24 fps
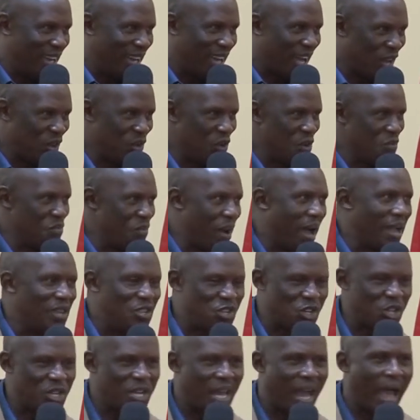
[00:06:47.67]
Can you
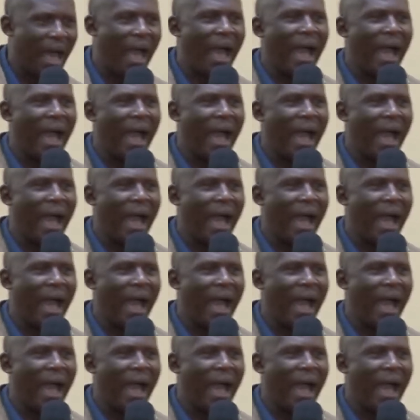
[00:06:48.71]
imagine a